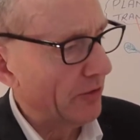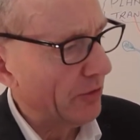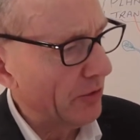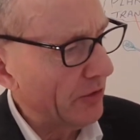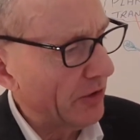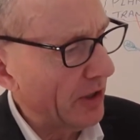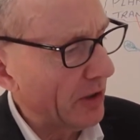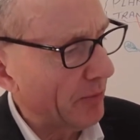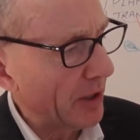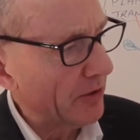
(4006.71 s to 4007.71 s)
So you see in the
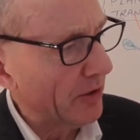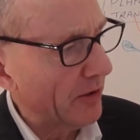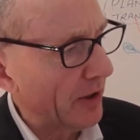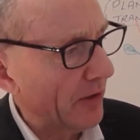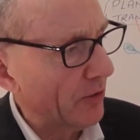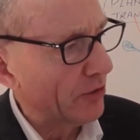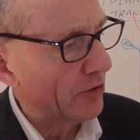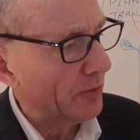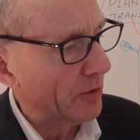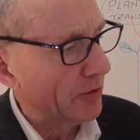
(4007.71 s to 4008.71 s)
picture there, those are
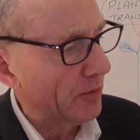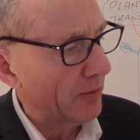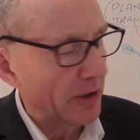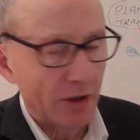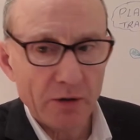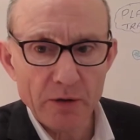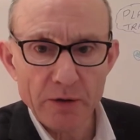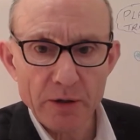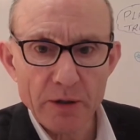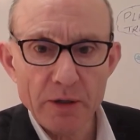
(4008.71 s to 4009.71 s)
supposed to be
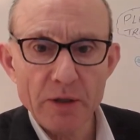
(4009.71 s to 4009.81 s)
mitochondria.